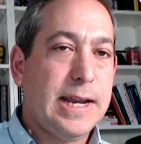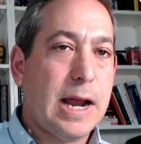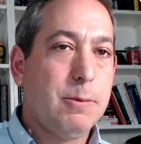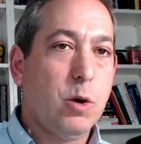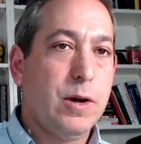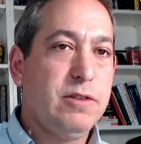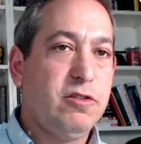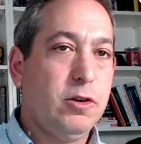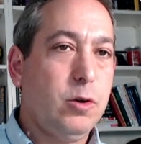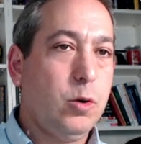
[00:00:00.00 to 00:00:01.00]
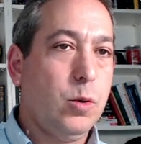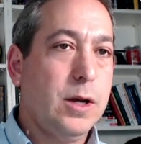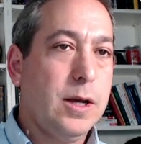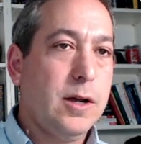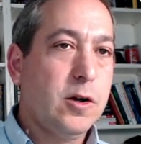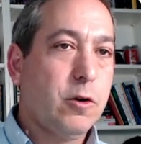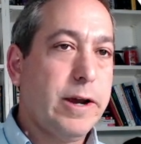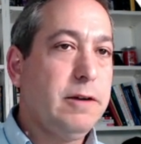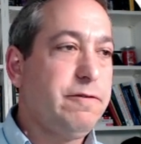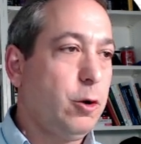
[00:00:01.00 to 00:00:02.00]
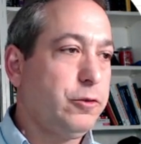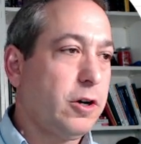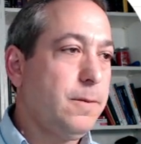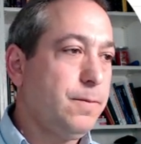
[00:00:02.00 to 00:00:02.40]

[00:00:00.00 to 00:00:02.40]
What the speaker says: and I'm going to create a folder,